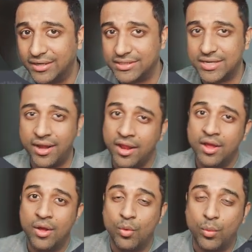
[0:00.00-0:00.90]
understand
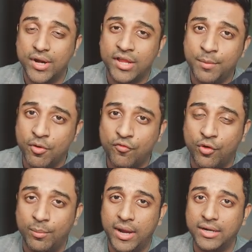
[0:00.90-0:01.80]
what type of
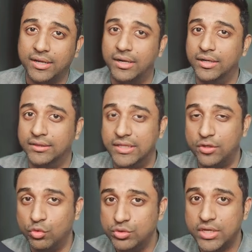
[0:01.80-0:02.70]
format the
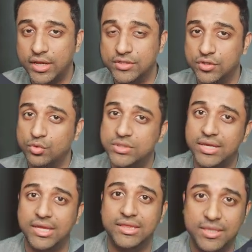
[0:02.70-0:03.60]
user is
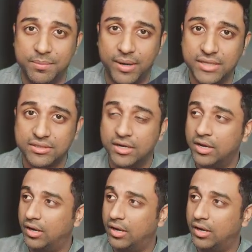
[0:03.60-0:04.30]
using in the past